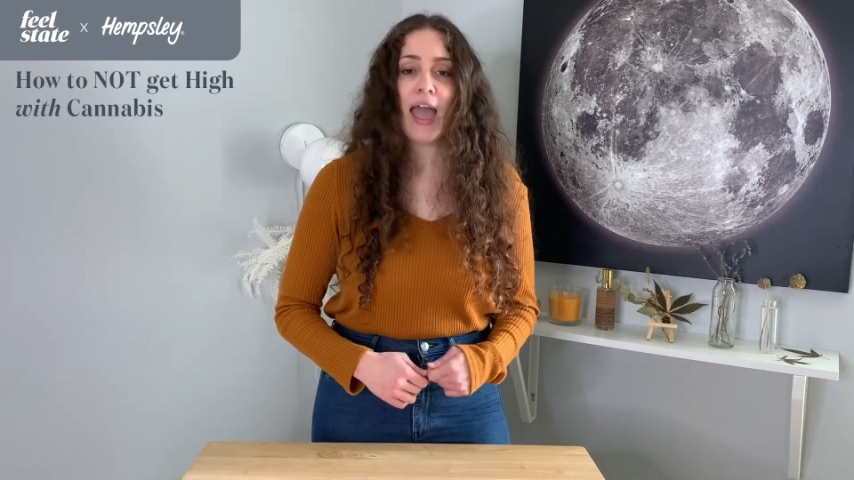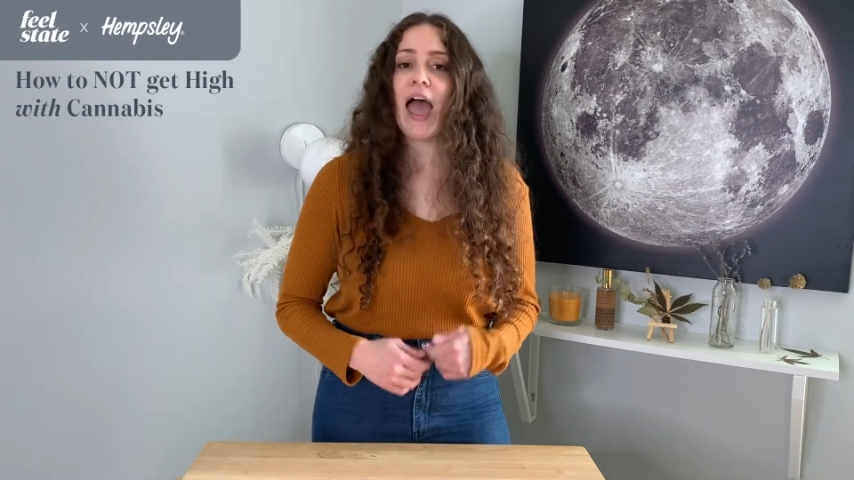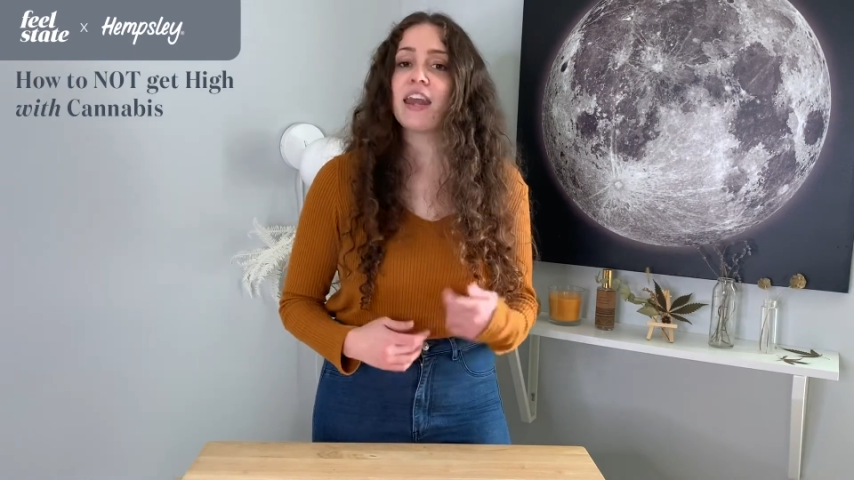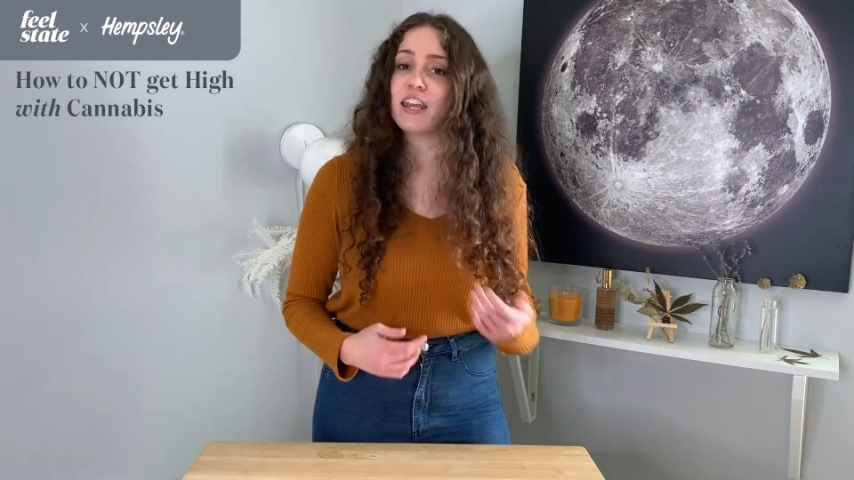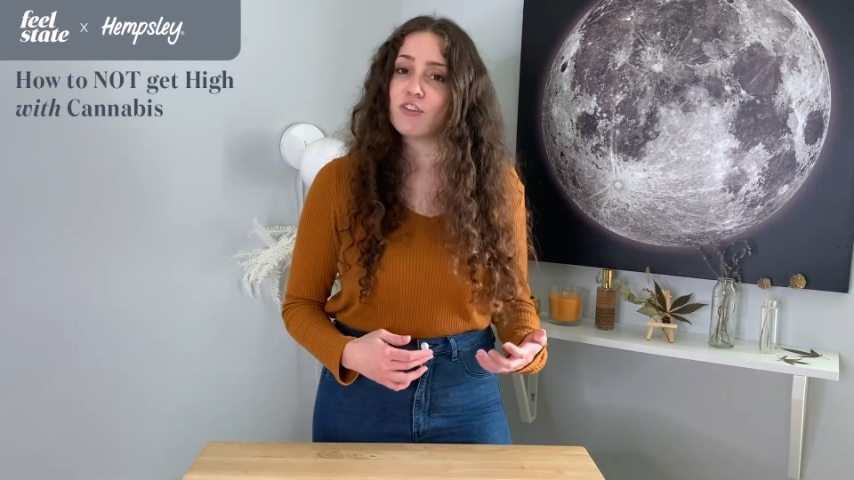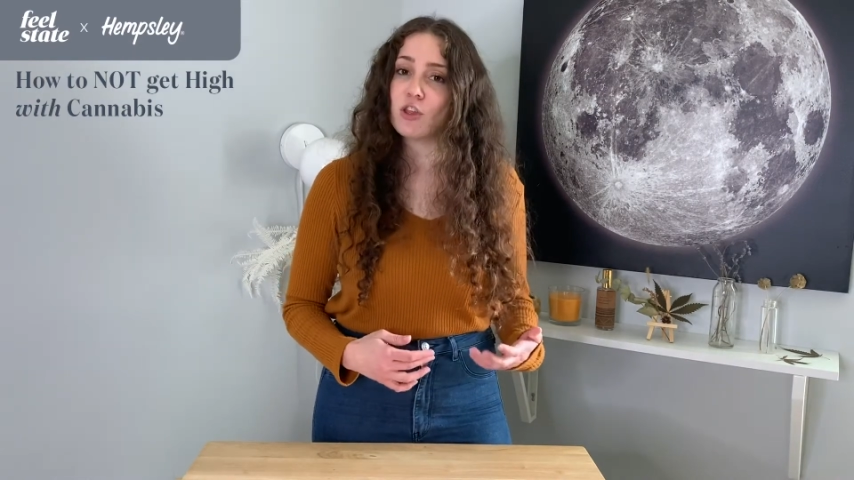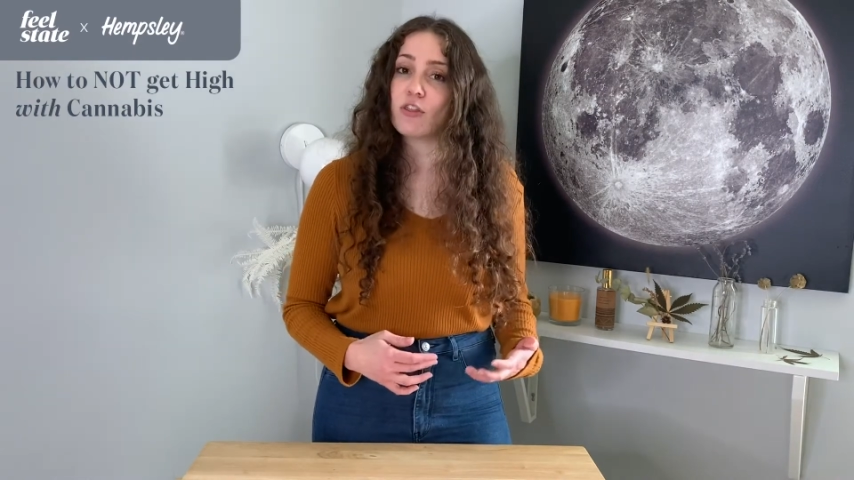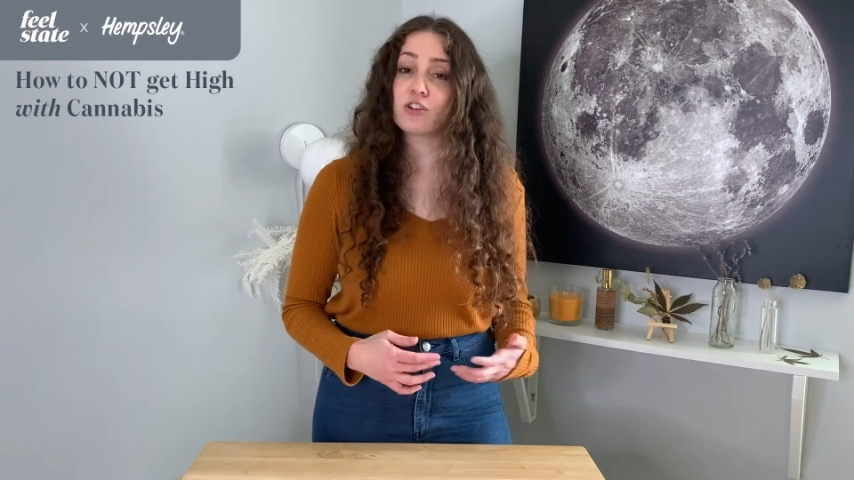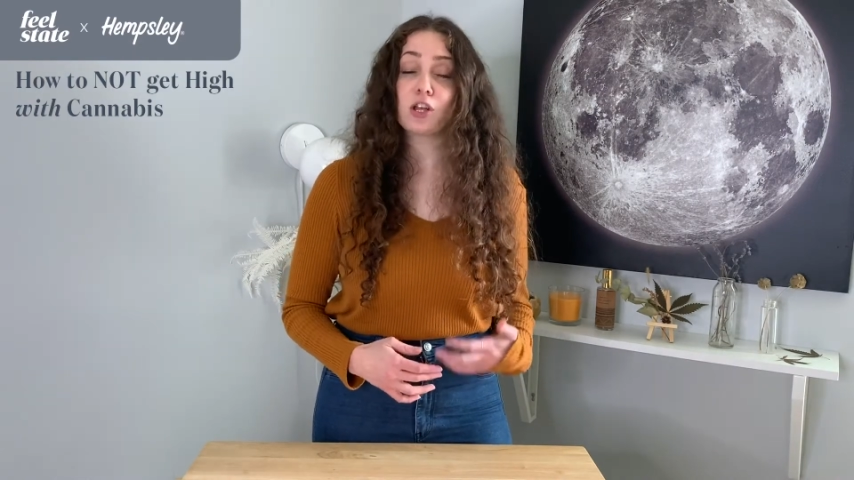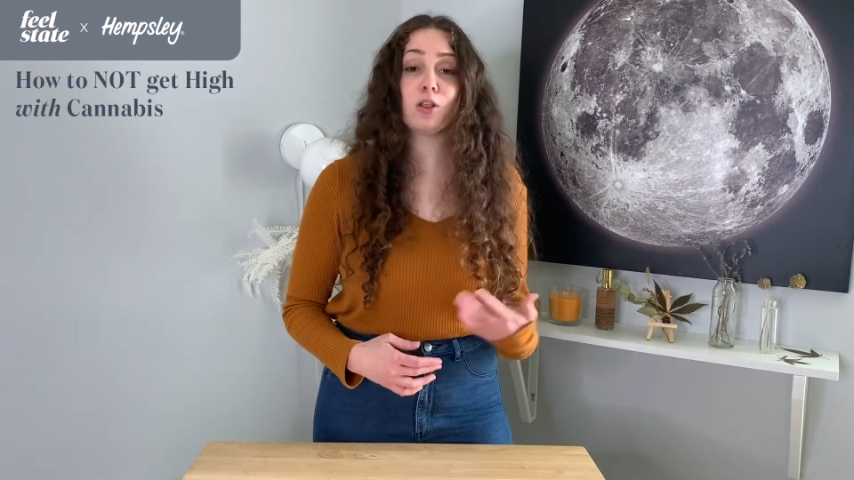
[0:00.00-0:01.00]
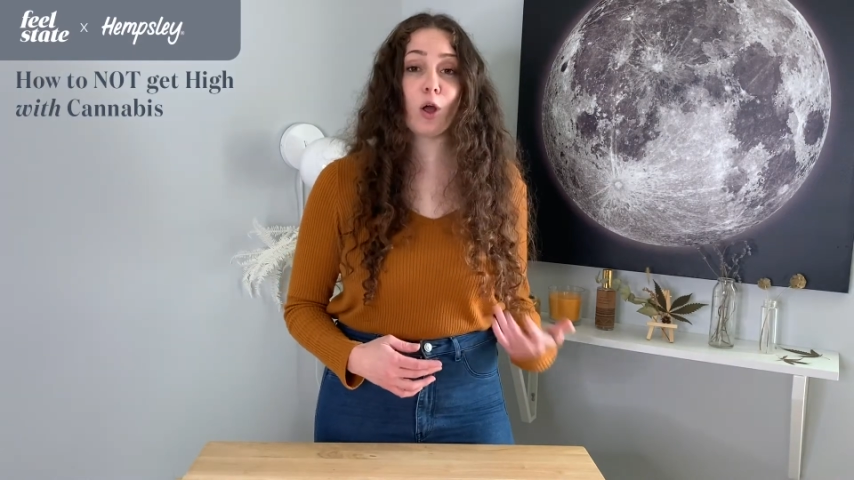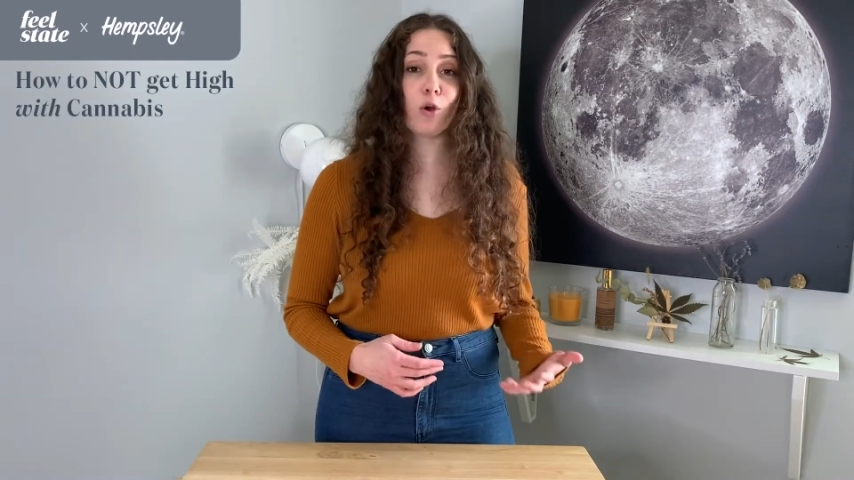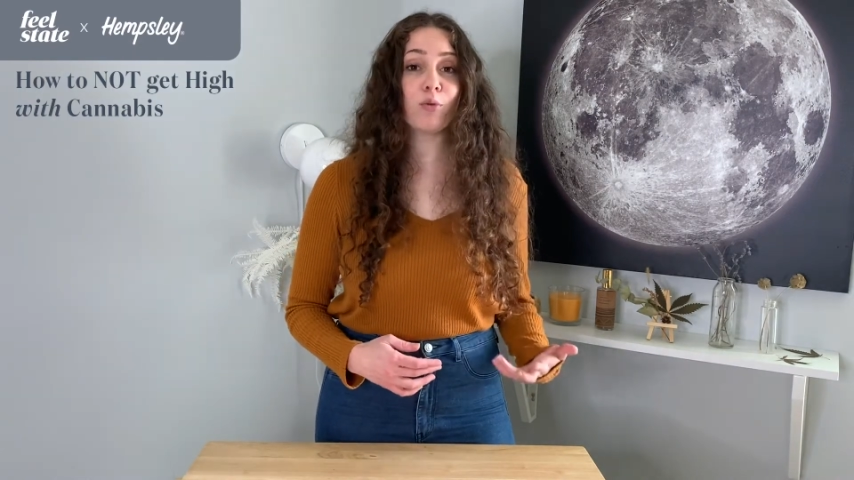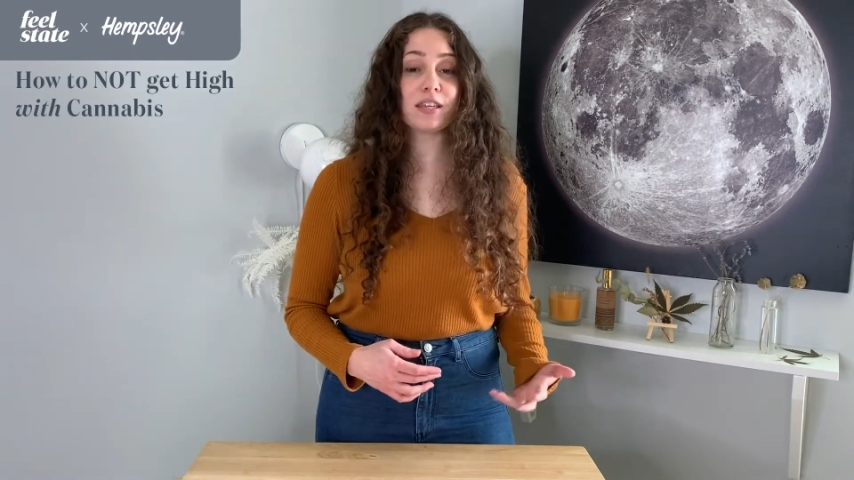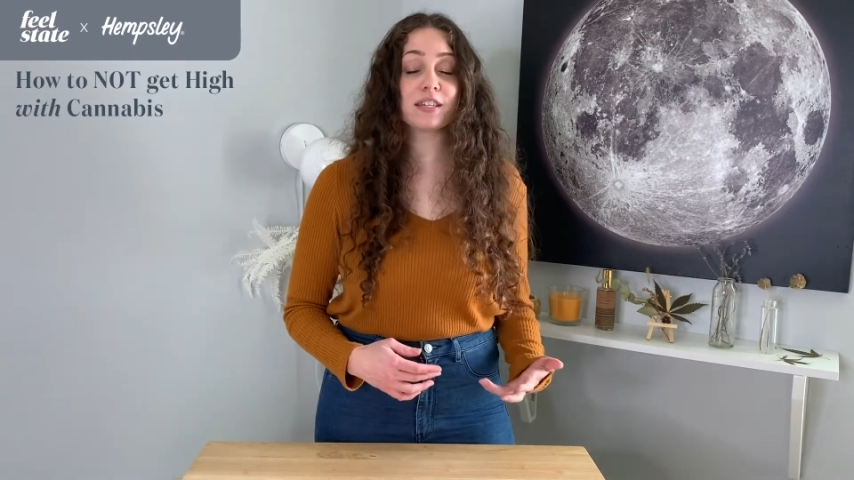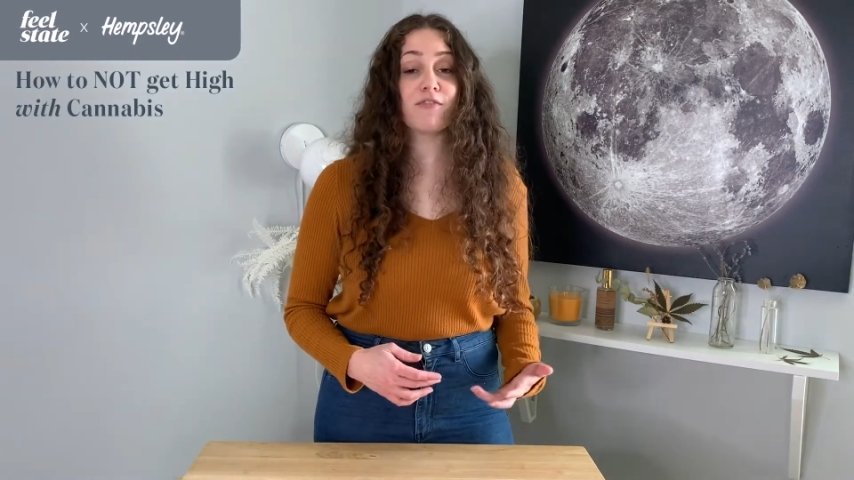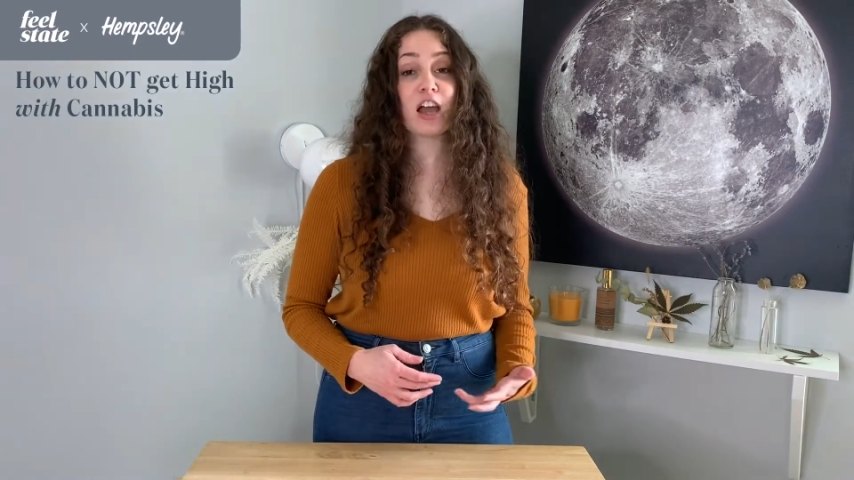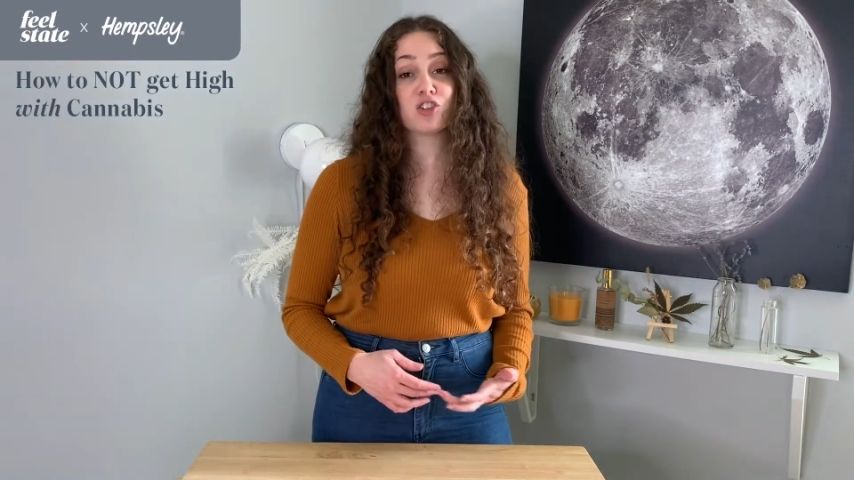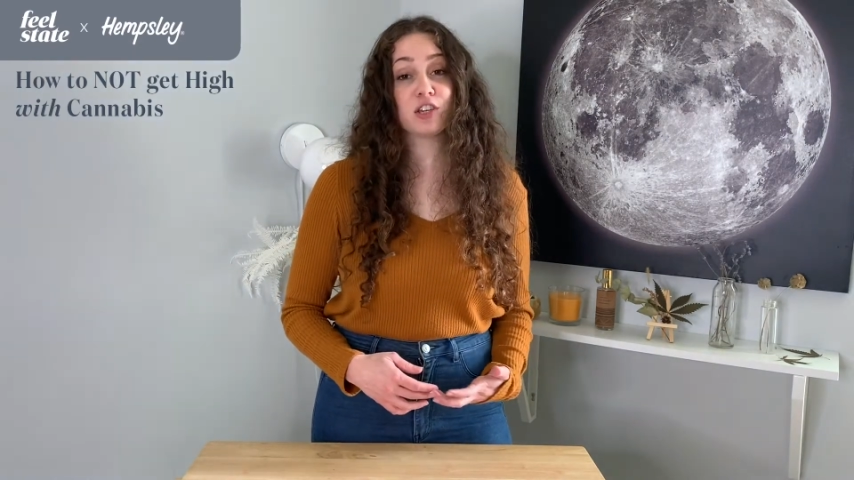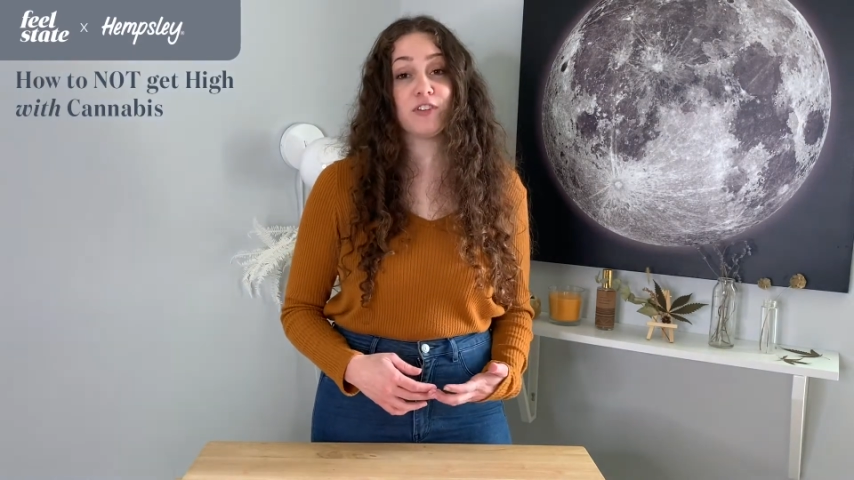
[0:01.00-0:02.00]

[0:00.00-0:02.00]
And even though there's a low risk of actually